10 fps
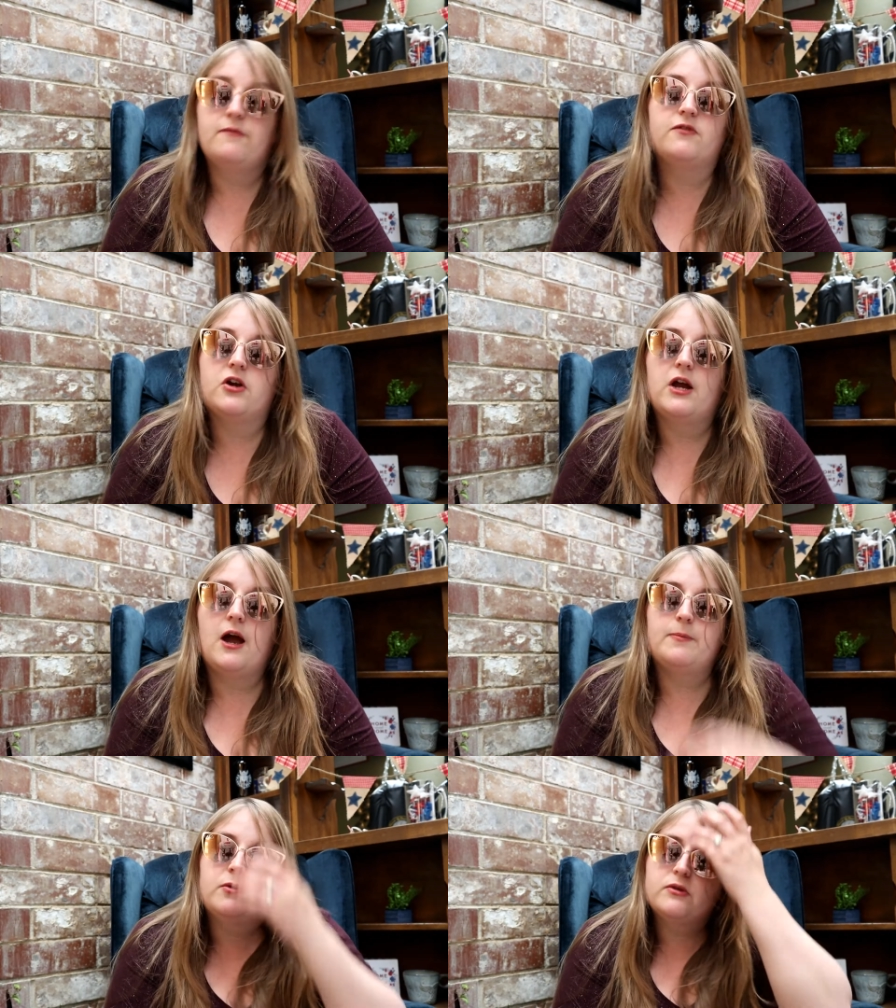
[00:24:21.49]
I'm very
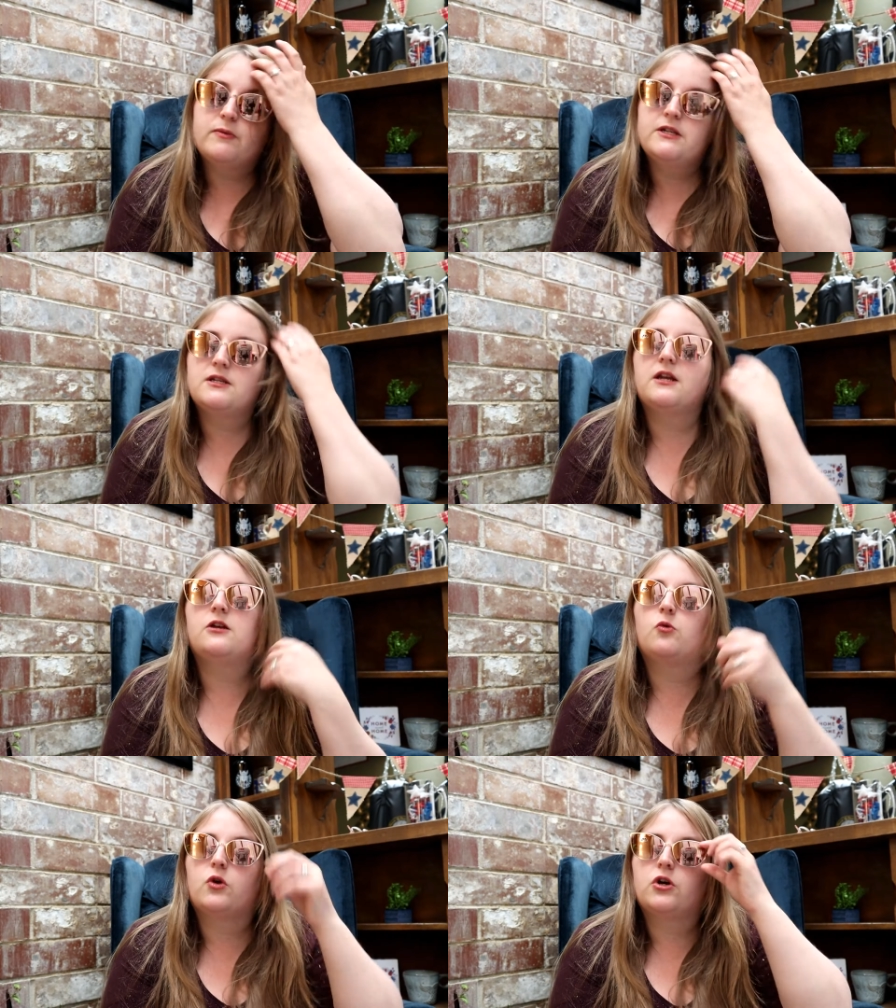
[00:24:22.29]
happy with my
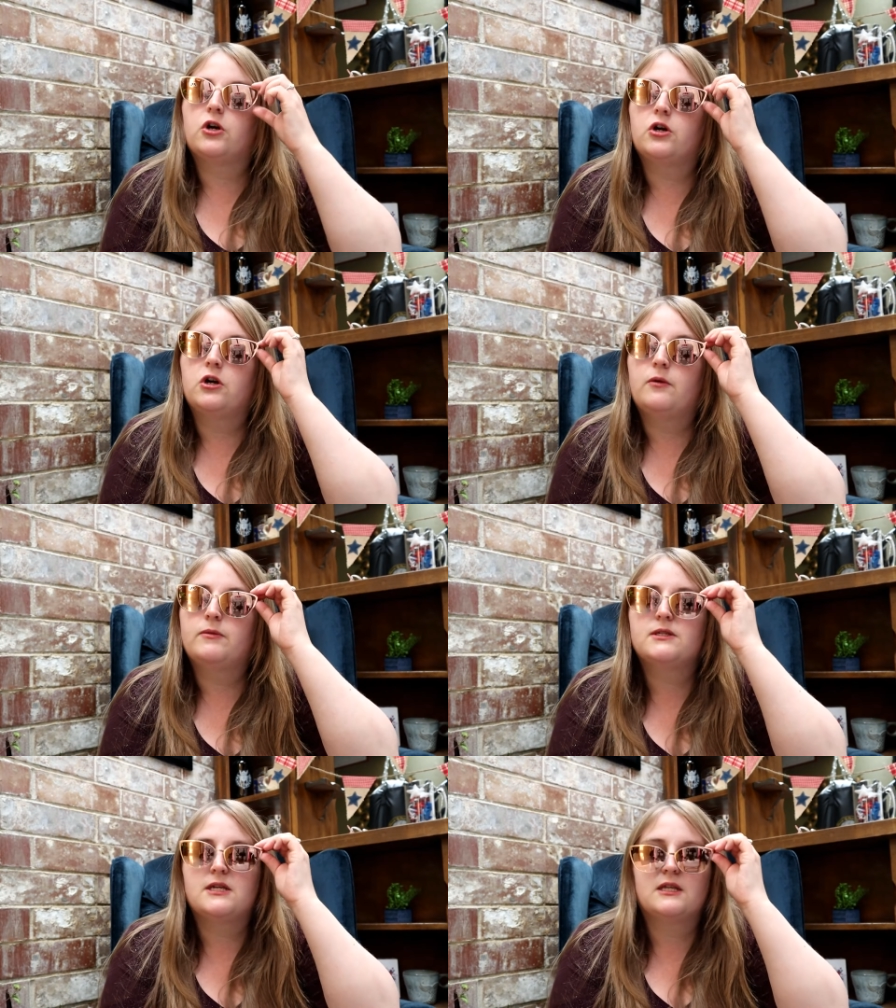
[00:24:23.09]
Zenni order. I'm
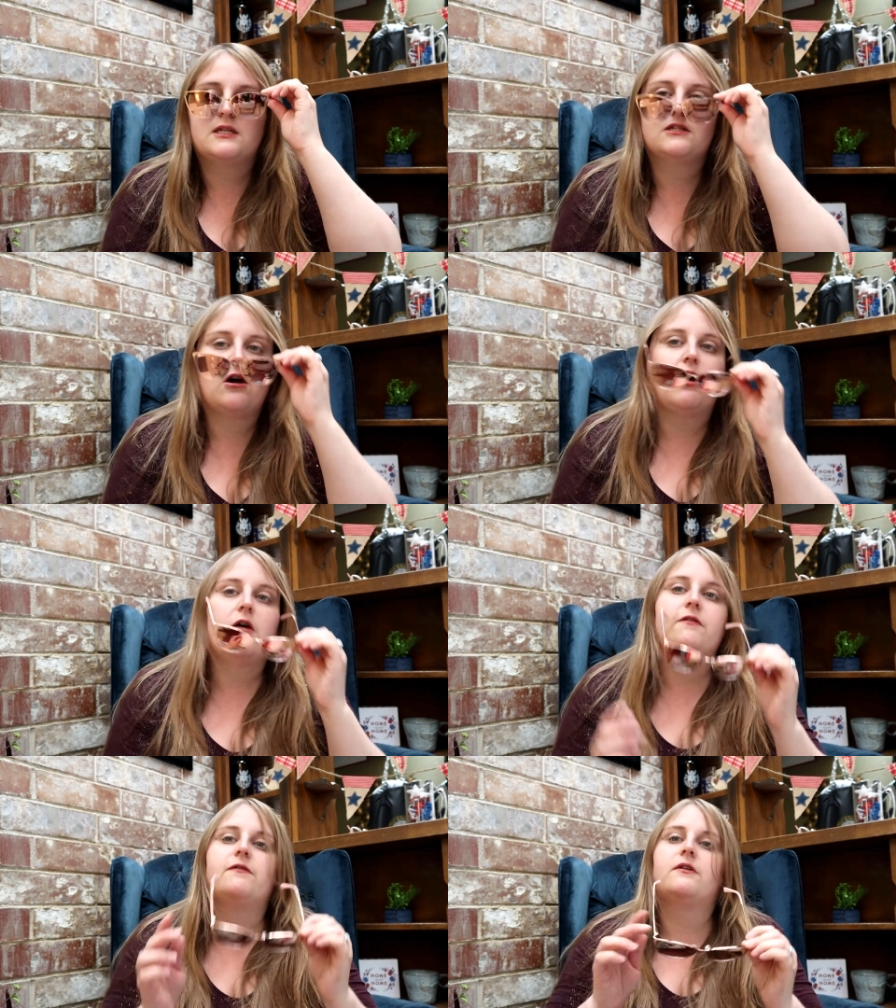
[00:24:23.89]
going to take these
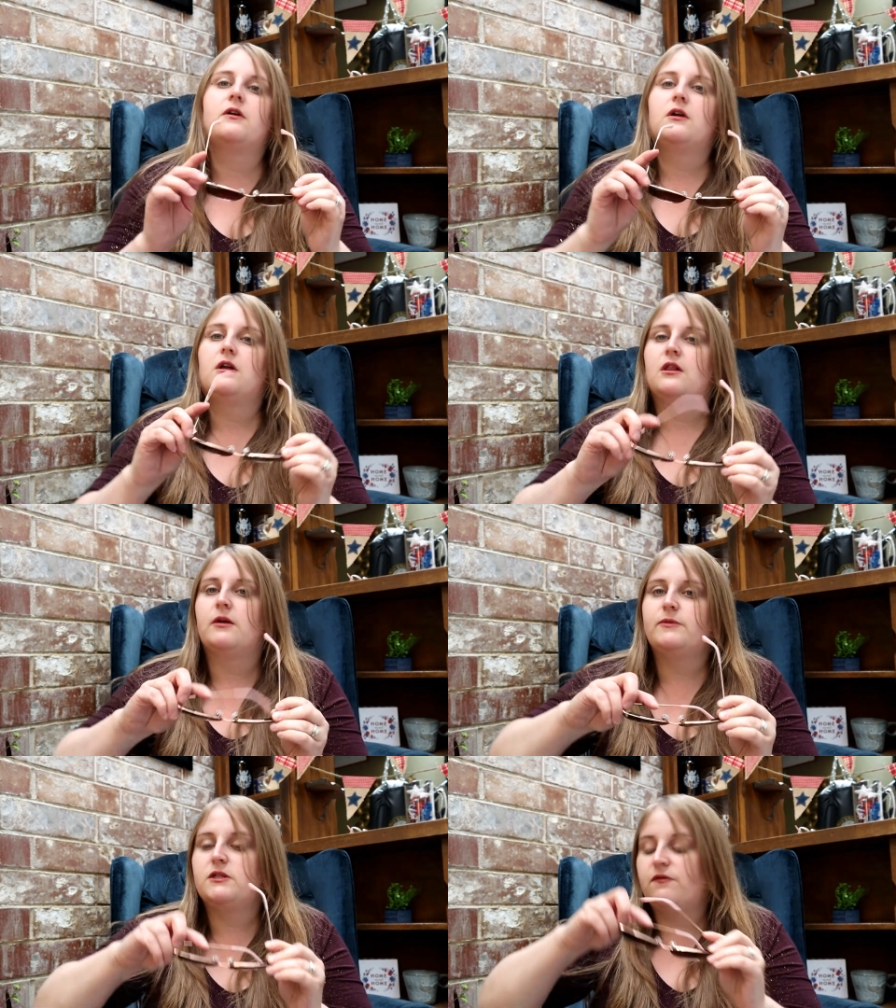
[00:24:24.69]
off.
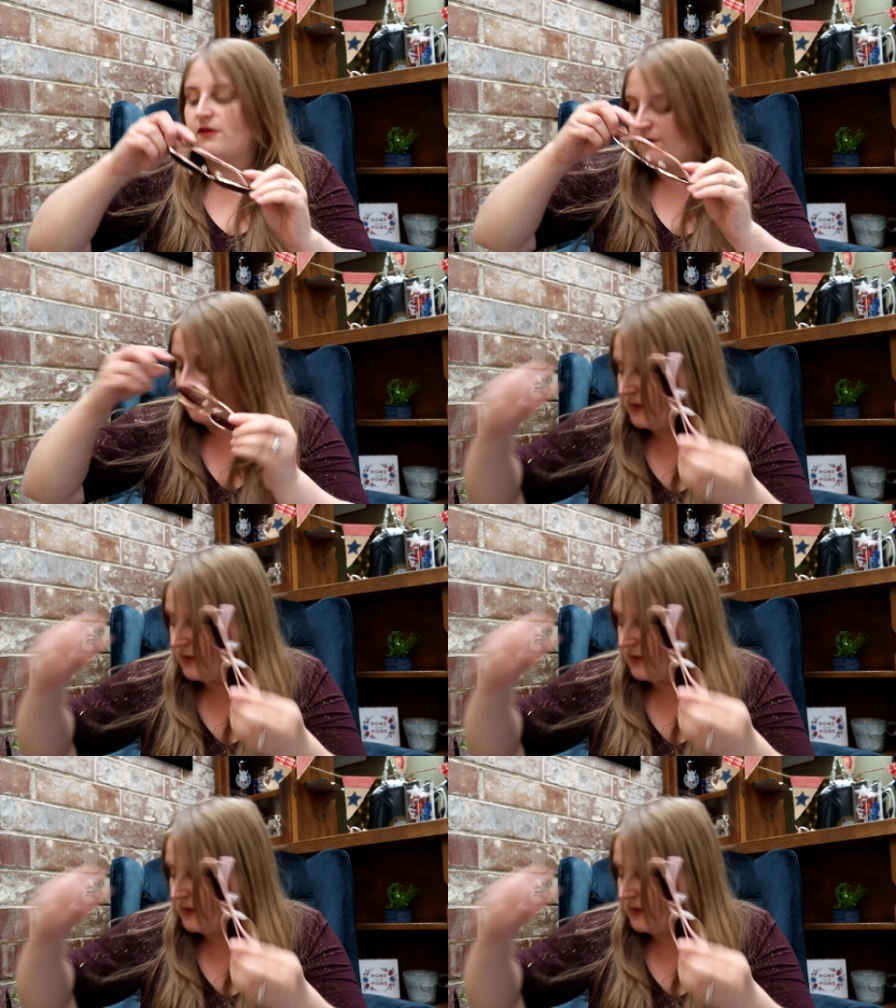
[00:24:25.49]
Let me see if they